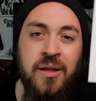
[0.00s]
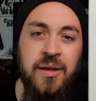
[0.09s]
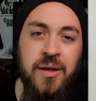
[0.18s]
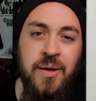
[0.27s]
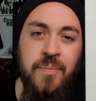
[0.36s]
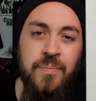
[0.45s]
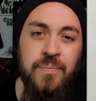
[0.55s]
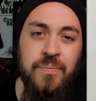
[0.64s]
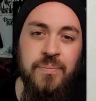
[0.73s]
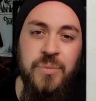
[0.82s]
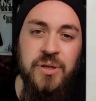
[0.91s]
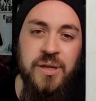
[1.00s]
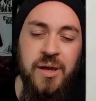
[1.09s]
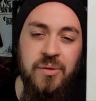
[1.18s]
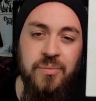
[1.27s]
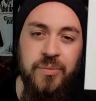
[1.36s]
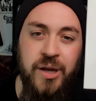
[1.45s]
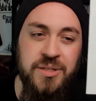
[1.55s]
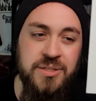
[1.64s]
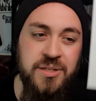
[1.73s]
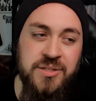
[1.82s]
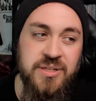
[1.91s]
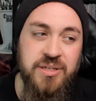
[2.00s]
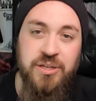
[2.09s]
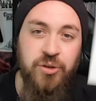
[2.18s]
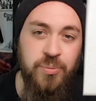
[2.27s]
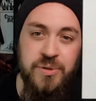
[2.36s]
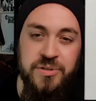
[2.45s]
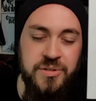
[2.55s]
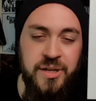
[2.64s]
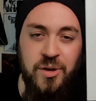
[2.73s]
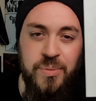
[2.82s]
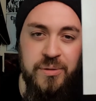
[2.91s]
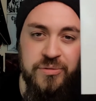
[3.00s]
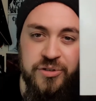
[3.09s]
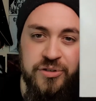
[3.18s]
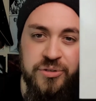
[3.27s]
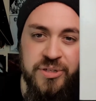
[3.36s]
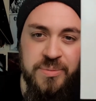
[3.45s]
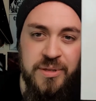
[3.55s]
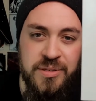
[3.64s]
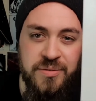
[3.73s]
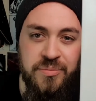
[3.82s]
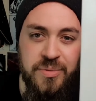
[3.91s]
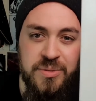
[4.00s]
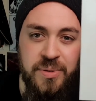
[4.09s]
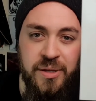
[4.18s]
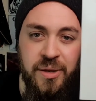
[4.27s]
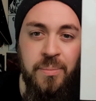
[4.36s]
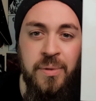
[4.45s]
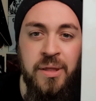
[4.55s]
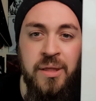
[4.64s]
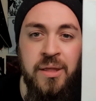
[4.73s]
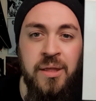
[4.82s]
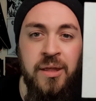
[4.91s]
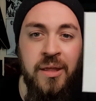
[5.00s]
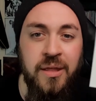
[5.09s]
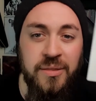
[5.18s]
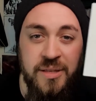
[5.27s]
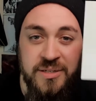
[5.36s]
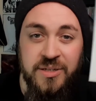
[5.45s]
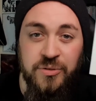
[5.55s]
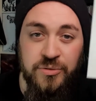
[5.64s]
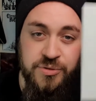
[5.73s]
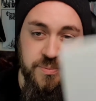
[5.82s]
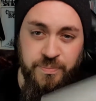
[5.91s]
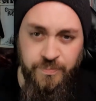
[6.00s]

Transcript: But yeah, I had to get the CD copy because the LP was just too expensive for me to pick up. This is awesome.